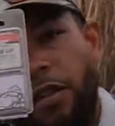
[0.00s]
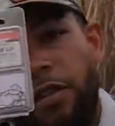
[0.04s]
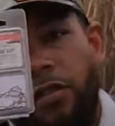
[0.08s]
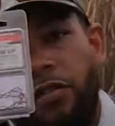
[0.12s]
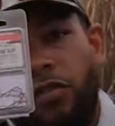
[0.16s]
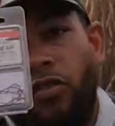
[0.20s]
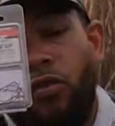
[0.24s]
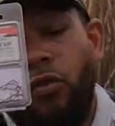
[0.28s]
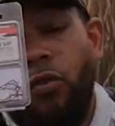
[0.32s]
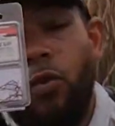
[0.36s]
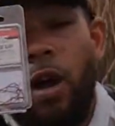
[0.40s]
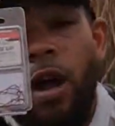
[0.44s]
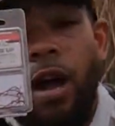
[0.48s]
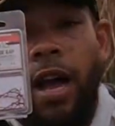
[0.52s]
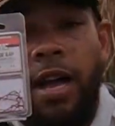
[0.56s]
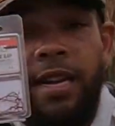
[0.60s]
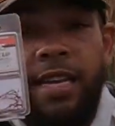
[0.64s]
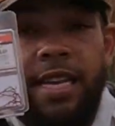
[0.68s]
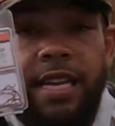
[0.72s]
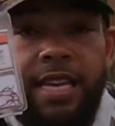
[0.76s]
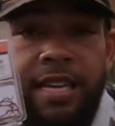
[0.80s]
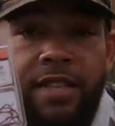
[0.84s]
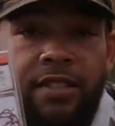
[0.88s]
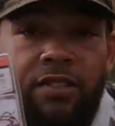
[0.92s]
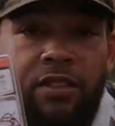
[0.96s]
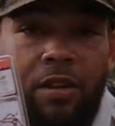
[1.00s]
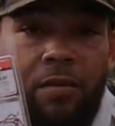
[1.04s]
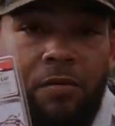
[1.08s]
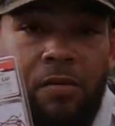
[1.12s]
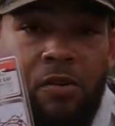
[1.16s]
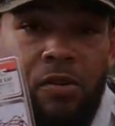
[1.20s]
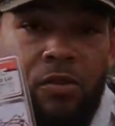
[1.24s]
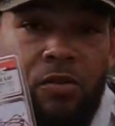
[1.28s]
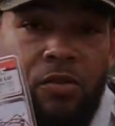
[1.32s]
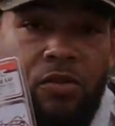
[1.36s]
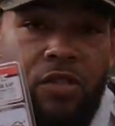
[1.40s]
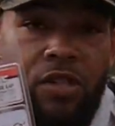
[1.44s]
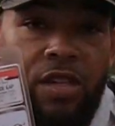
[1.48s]
2-aught
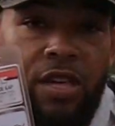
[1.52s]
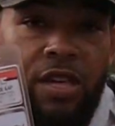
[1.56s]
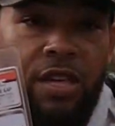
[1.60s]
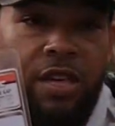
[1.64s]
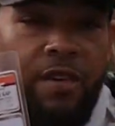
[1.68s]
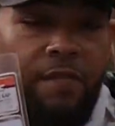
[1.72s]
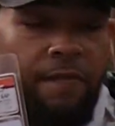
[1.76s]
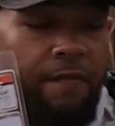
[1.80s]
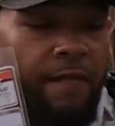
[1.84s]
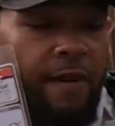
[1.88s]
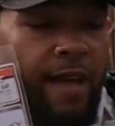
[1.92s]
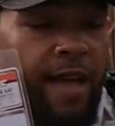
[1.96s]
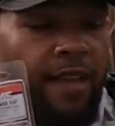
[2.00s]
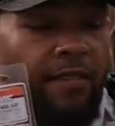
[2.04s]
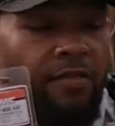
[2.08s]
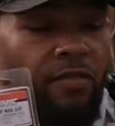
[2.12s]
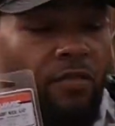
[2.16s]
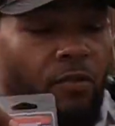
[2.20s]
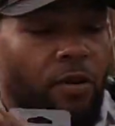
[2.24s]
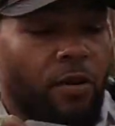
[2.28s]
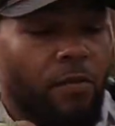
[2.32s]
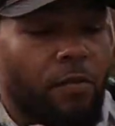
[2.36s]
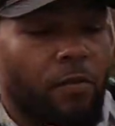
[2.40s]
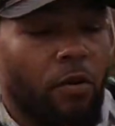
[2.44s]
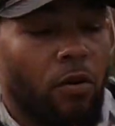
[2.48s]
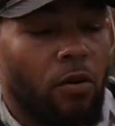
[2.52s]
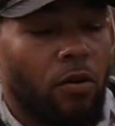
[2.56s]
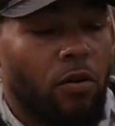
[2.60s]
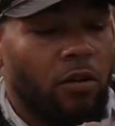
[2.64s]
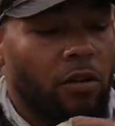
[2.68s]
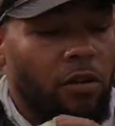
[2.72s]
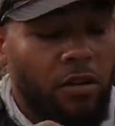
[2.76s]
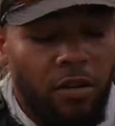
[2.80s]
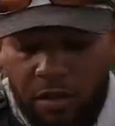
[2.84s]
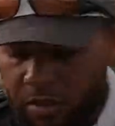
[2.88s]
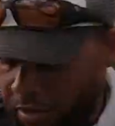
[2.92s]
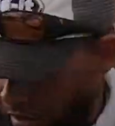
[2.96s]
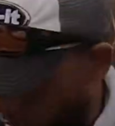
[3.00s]
EWG fast grip hook.
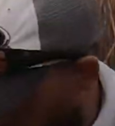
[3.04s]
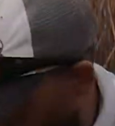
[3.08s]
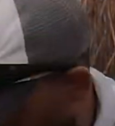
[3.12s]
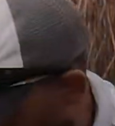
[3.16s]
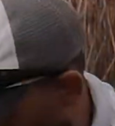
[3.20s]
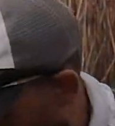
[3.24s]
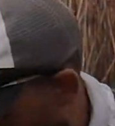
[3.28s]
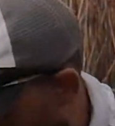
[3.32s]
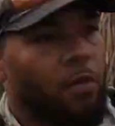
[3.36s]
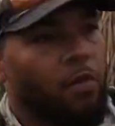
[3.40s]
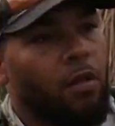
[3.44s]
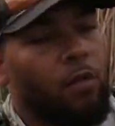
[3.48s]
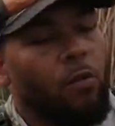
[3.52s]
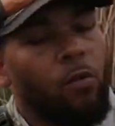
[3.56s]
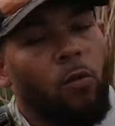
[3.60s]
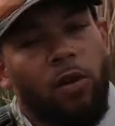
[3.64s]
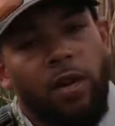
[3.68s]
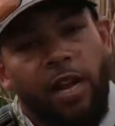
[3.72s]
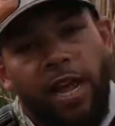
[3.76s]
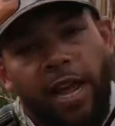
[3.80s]
And what I